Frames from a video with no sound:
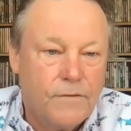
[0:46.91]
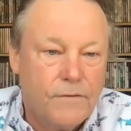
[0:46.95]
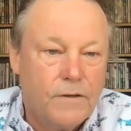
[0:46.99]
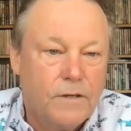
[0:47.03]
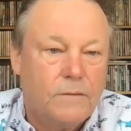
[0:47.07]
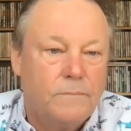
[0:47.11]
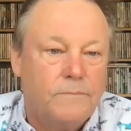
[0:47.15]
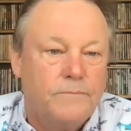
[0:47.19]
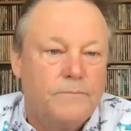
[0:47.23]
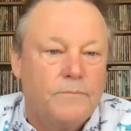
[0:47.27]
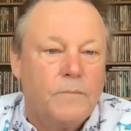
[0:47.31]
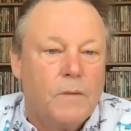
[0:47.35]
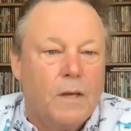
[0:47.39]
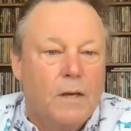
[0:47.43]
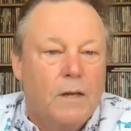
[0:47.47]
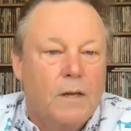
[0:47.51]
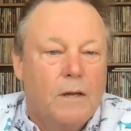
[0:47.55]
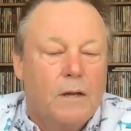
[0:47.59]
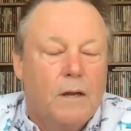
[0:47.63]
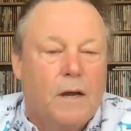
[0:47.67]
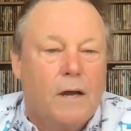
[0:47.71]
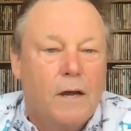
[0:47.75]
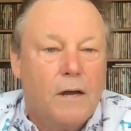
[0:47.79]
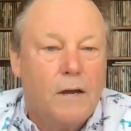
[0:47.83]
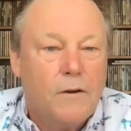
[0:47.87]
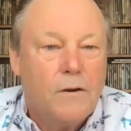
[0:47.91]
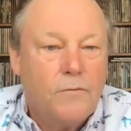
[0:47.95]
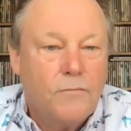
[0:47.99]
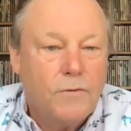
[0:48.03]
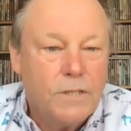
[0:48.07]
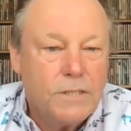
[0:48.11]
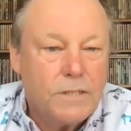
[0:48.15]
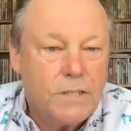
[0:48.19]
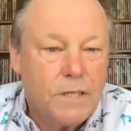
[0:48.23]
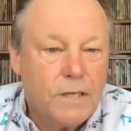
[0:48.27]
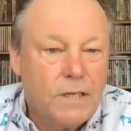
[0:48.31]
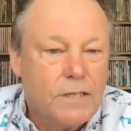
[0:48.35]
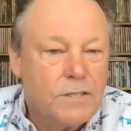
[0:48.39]
film
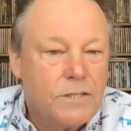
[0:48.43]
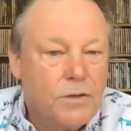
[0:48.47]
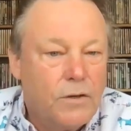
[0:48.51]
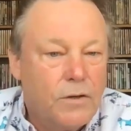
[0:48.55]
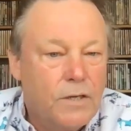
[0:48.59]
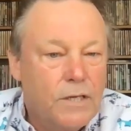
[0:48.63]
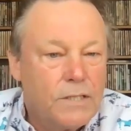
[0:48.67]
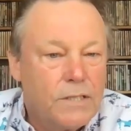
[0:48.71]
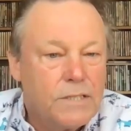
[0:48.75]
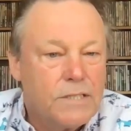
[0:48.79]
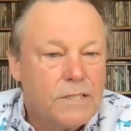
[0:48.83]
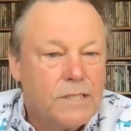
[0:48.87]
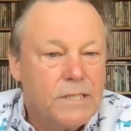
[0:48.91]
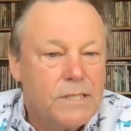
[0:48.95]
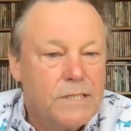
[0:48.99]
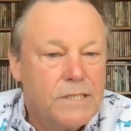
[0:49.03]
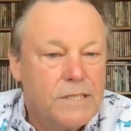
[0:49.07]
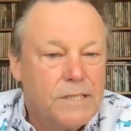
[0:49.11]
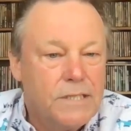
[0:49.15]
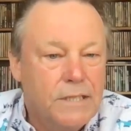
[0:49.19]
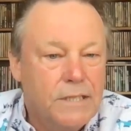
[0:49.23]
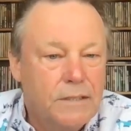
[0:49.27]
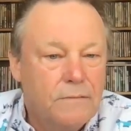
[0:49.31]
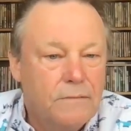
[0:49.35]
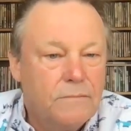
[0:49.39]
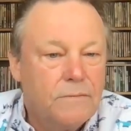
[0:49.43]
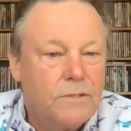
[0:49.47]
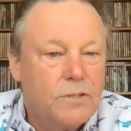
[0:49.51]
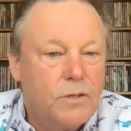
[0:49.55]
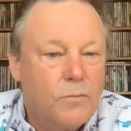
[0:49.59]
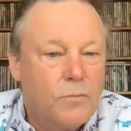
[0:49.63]
recently. So here's Cécile.